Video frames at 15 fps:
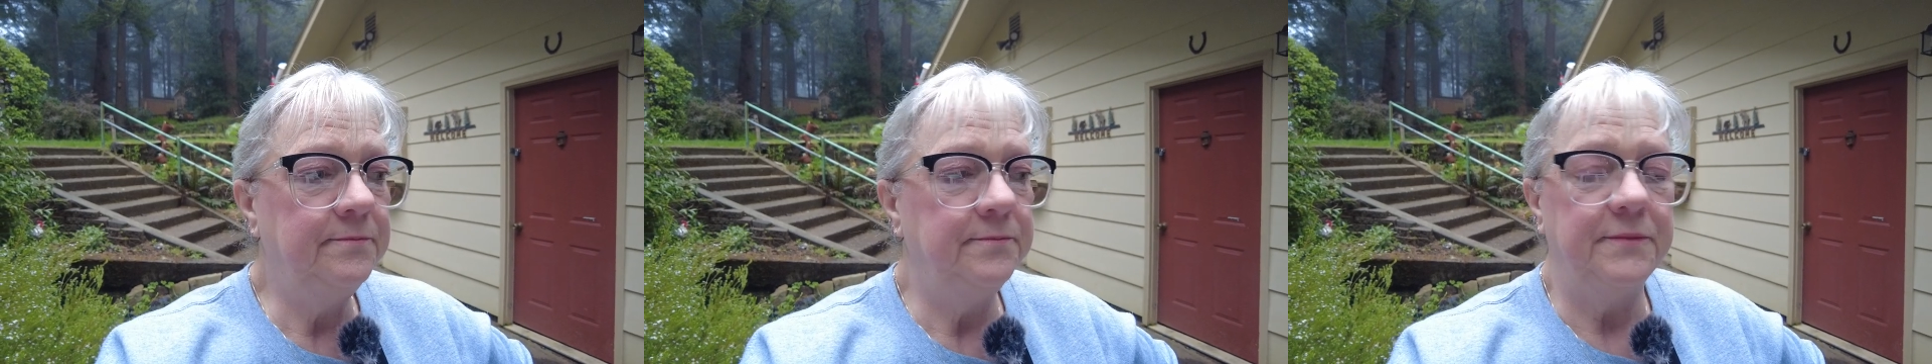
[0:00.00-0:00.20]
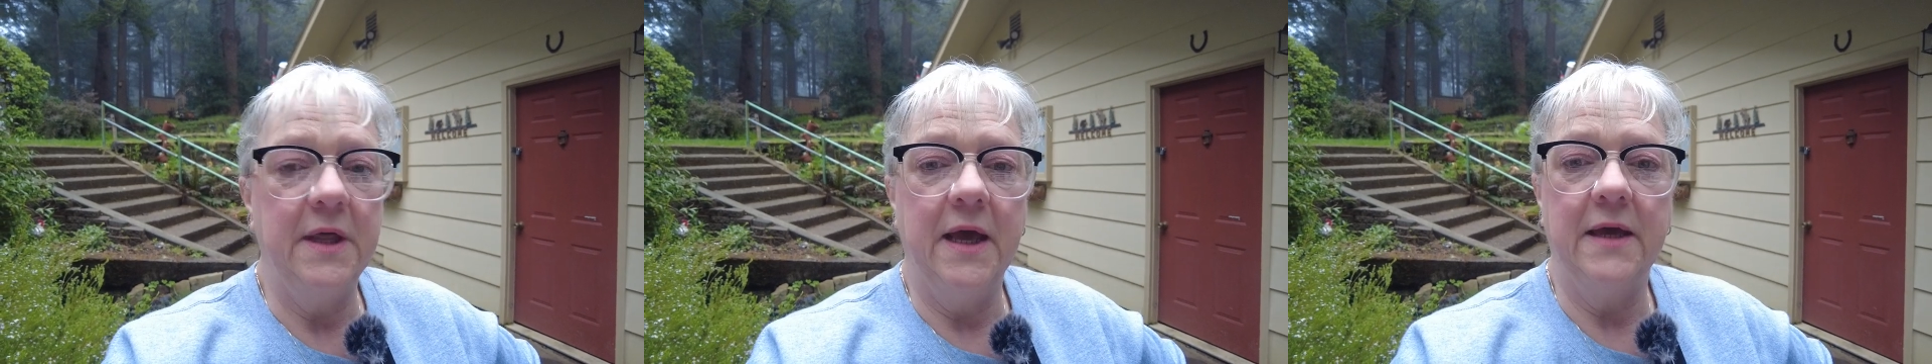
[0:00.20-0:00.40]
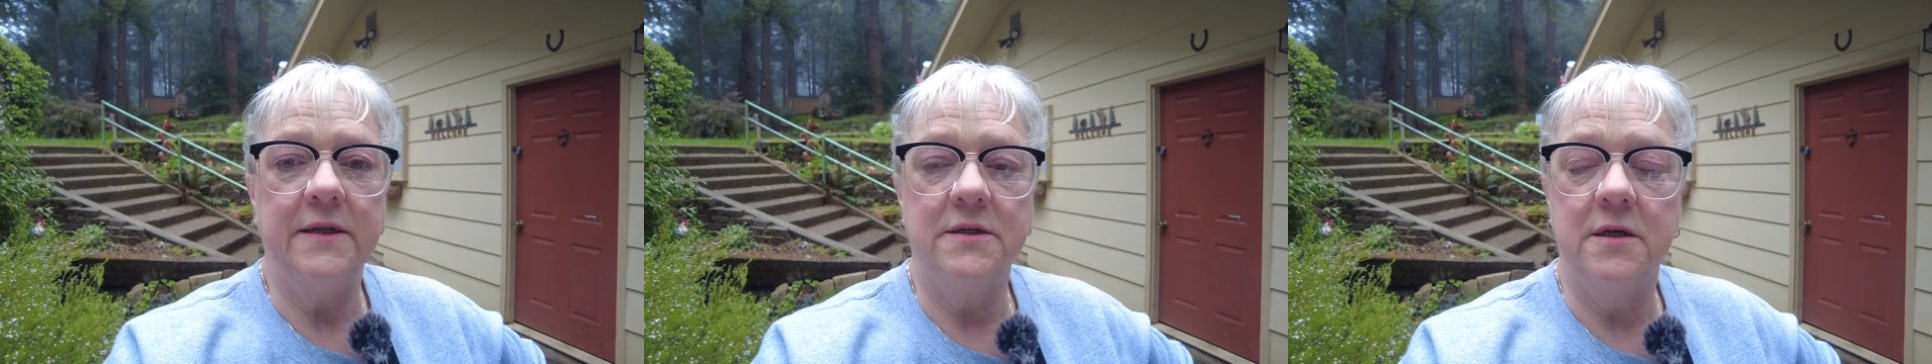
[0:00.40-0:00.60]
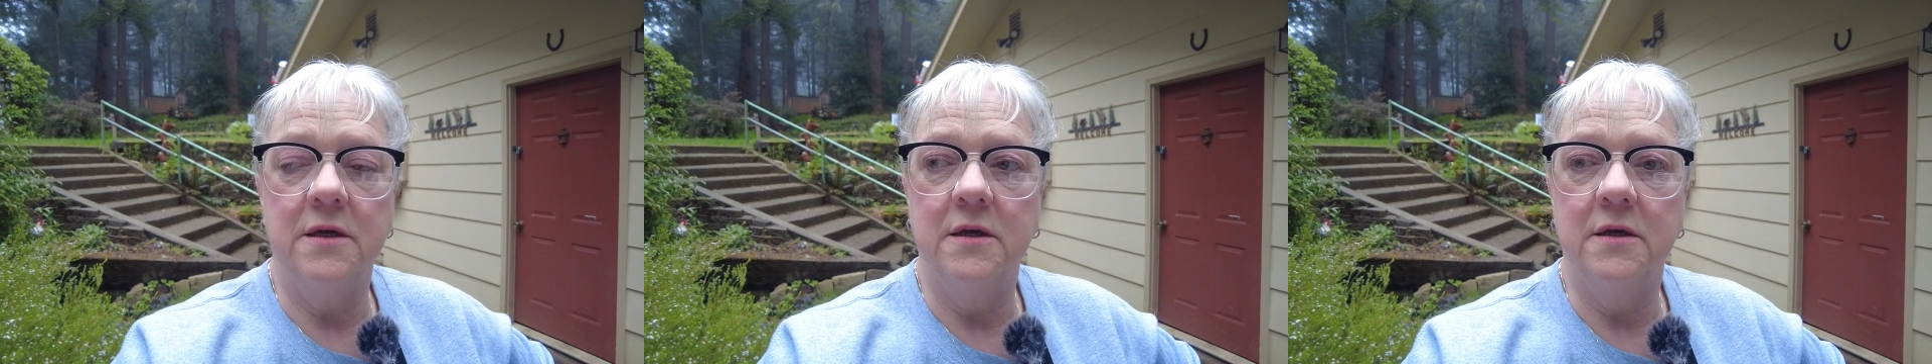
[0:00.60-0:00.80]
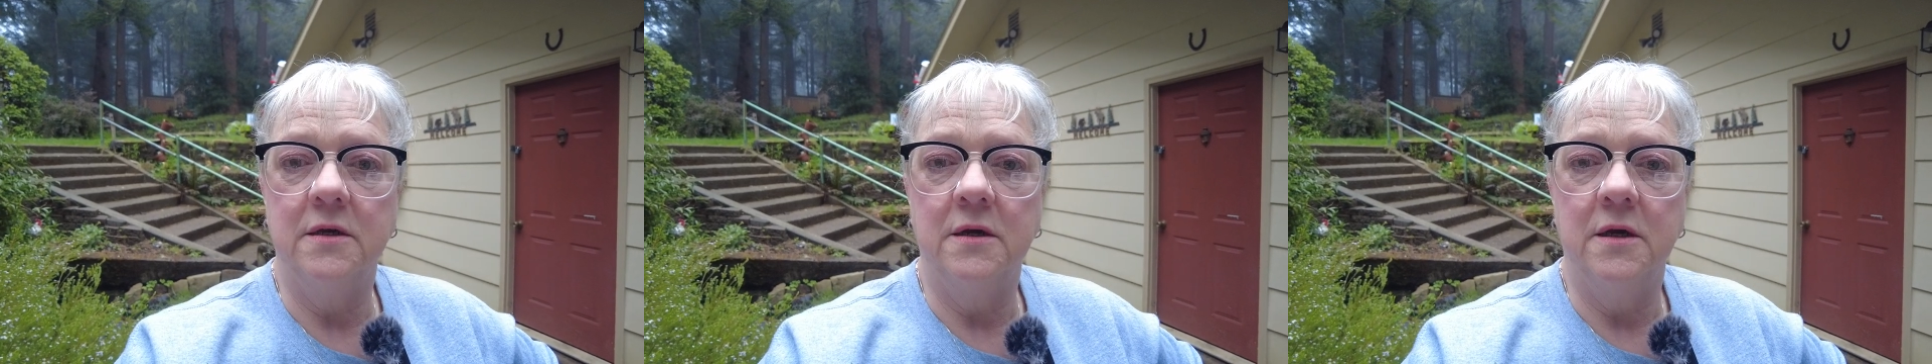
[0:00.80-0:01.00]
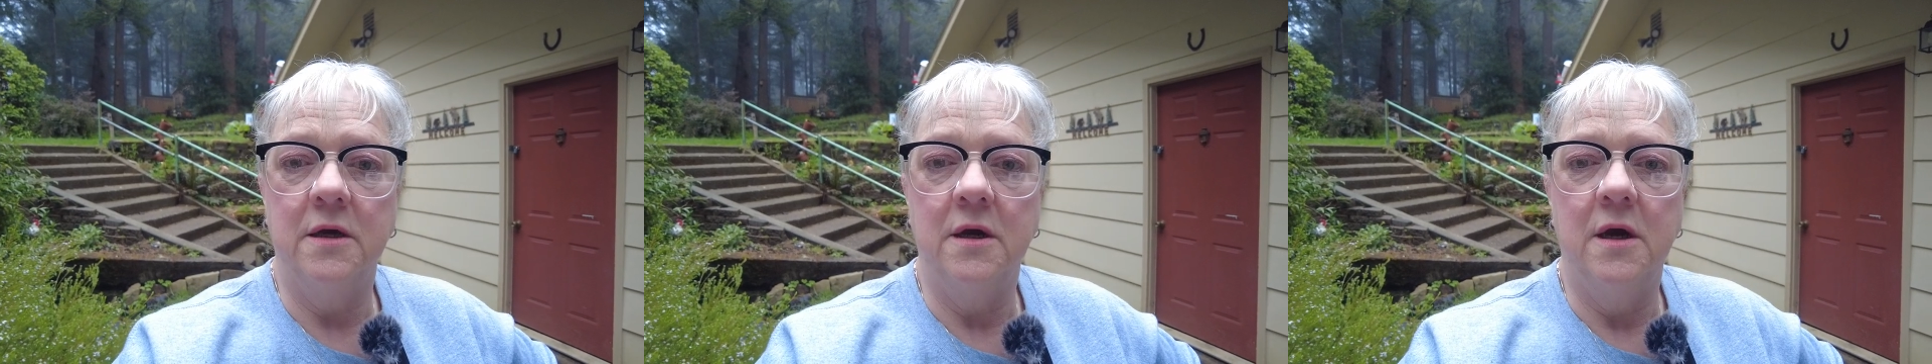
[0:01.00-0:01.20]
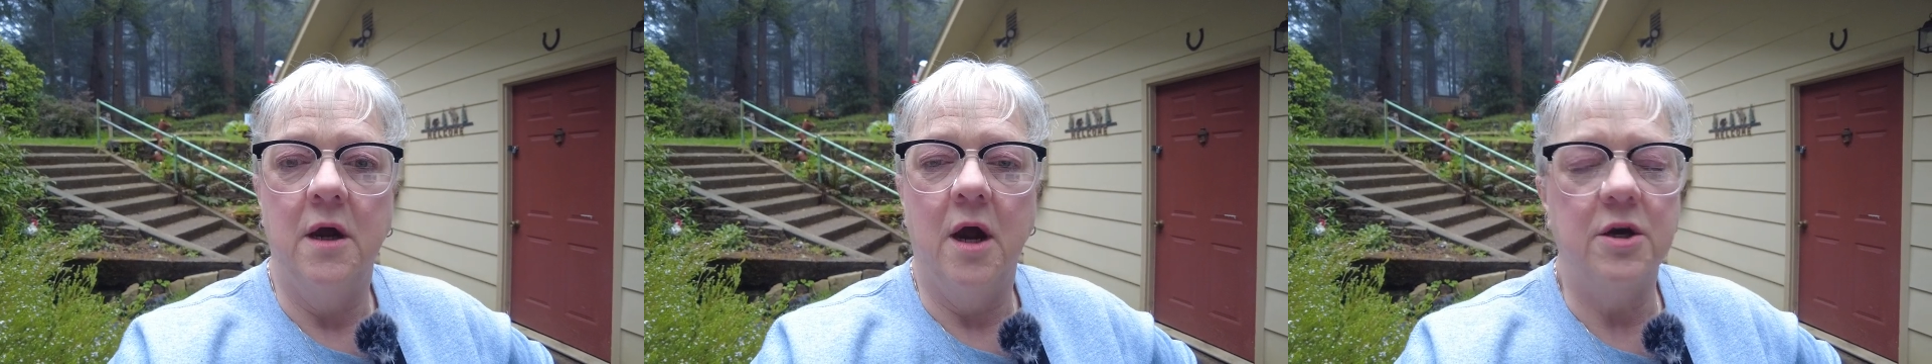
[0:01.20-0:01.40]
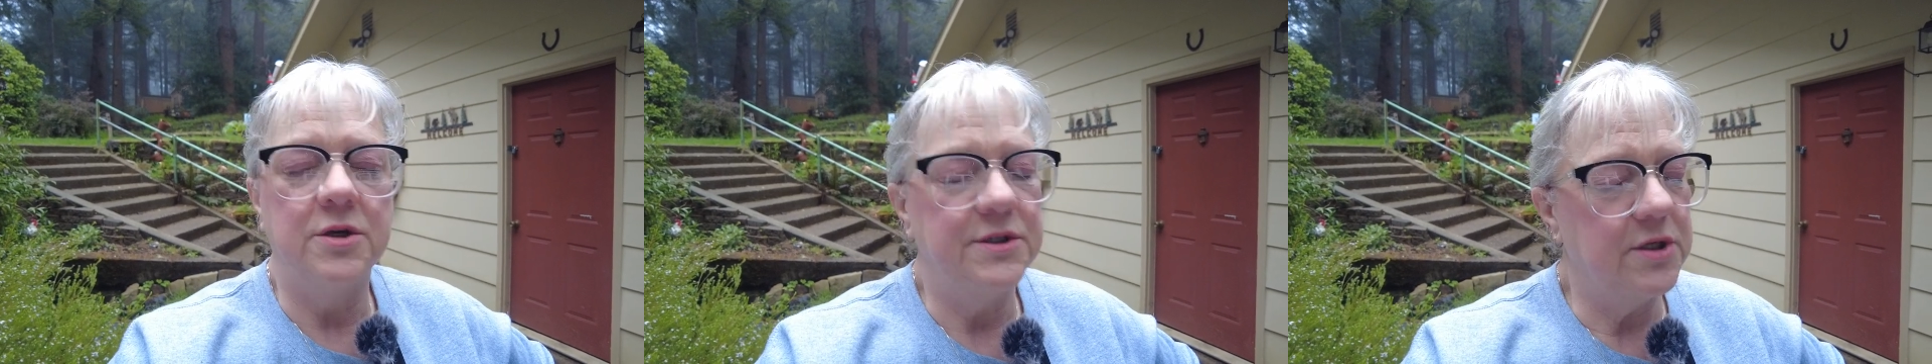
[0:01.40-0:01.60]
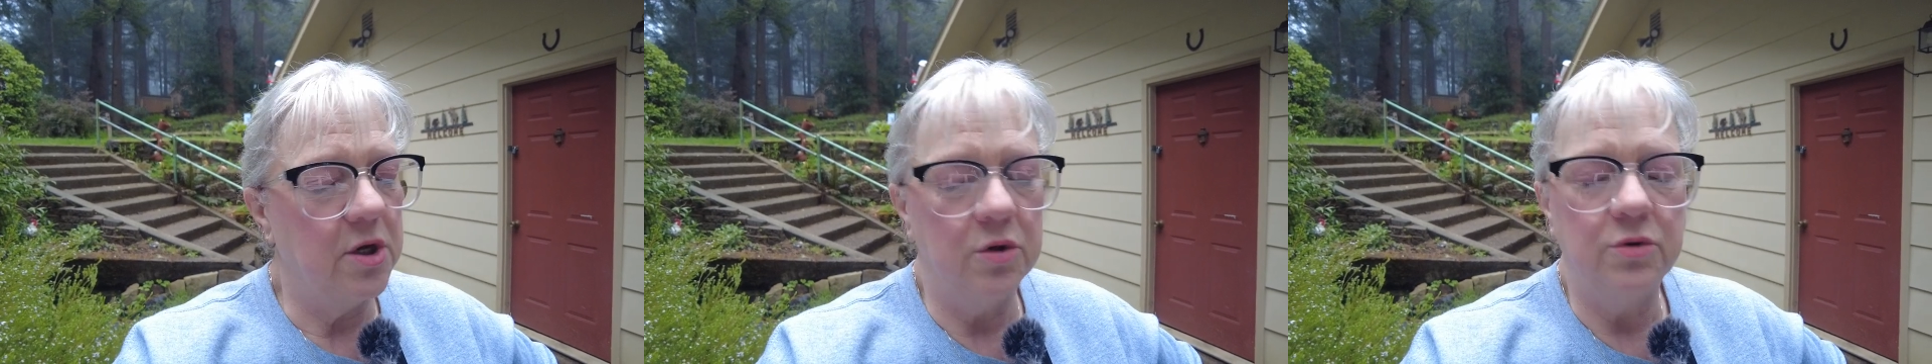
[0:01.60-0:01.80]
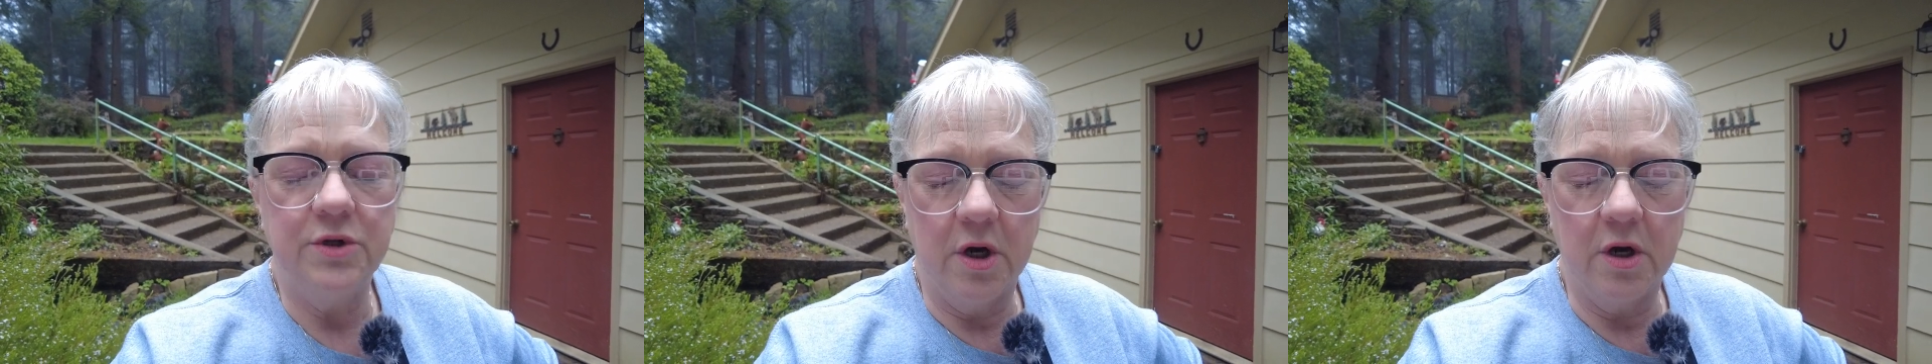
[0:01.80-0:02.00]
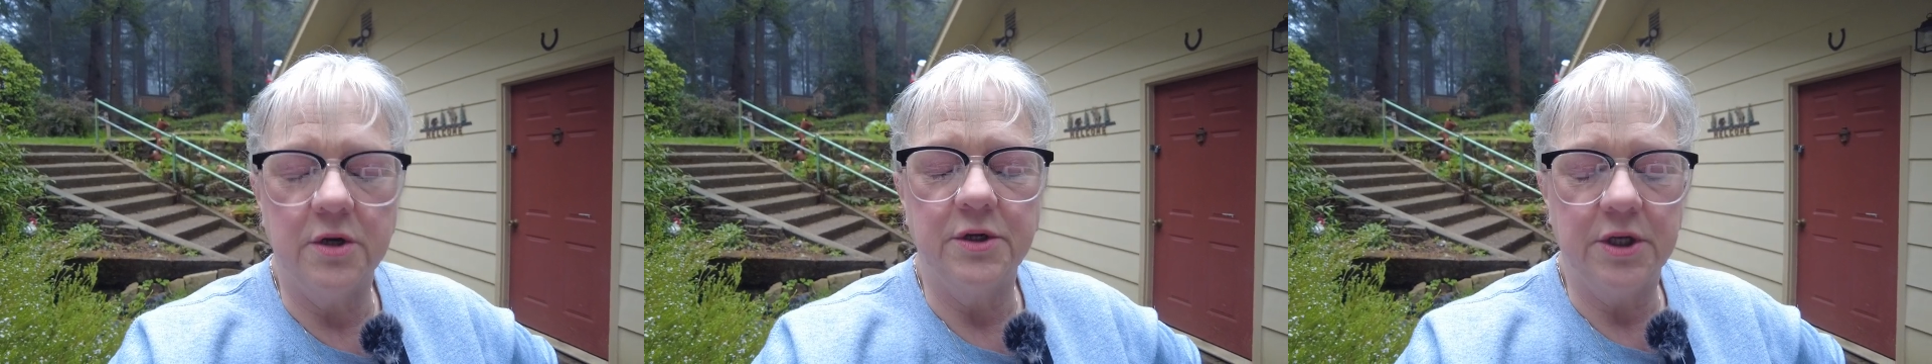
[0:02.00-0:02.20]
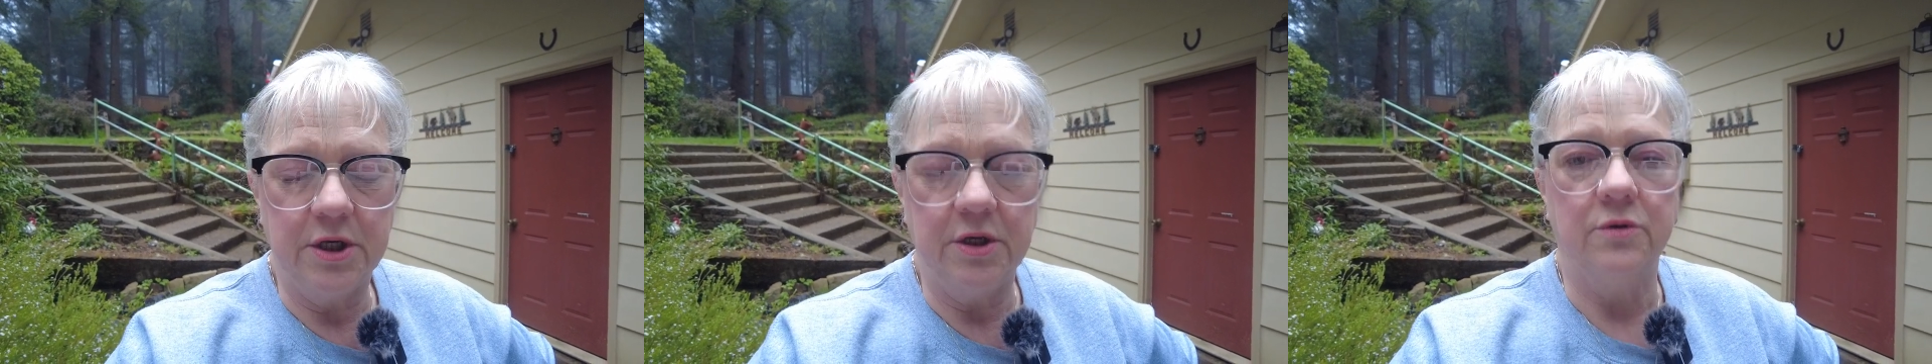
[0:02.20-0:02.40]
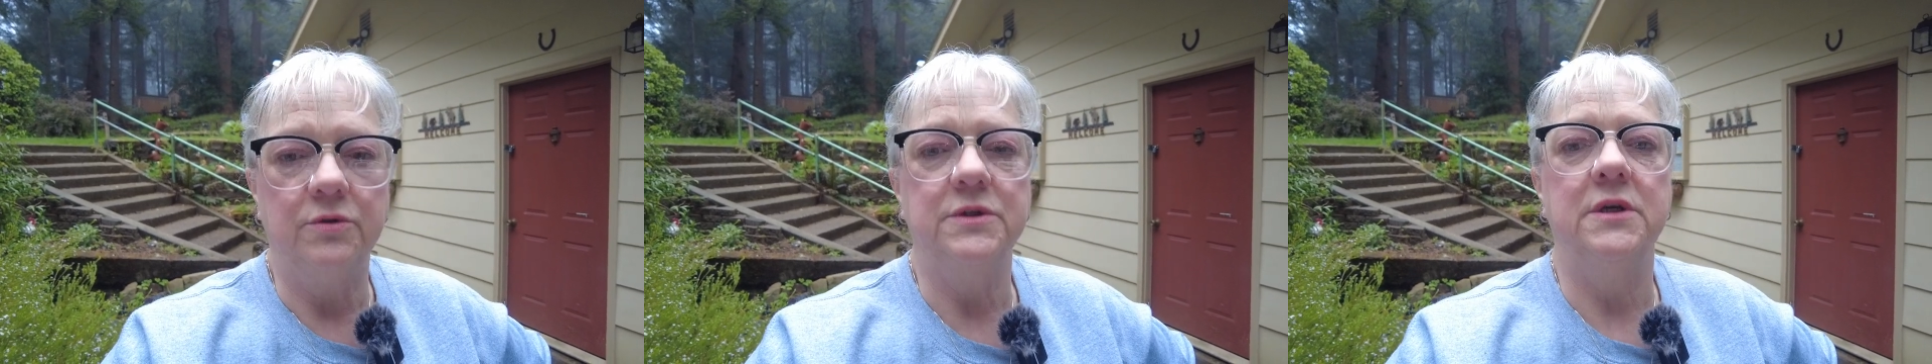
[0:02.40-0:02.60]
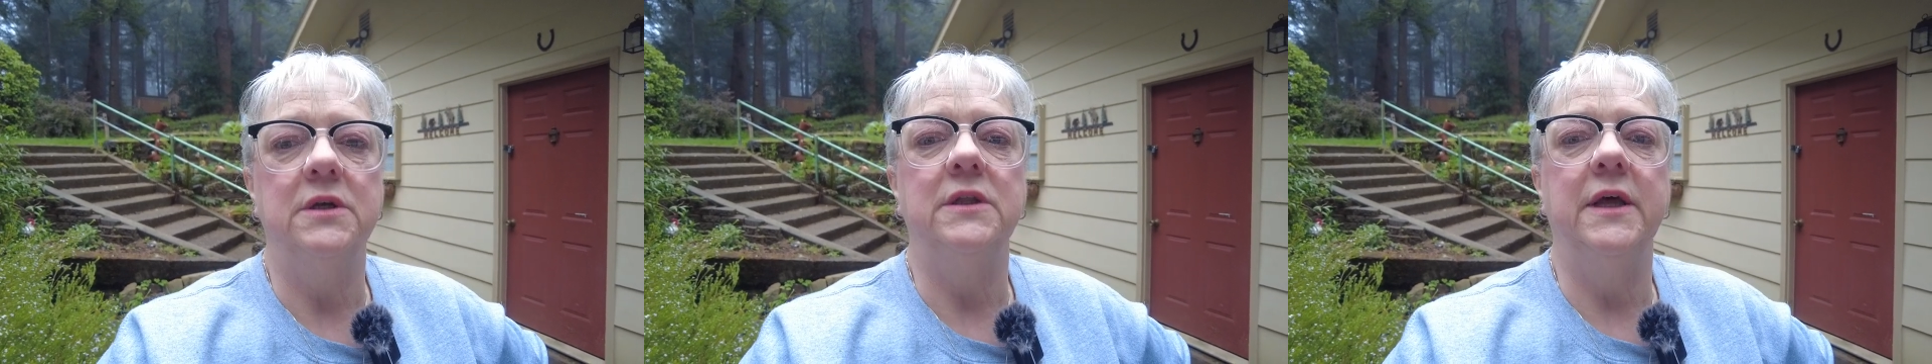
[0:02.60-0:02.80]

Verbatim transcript: that are so darn cute.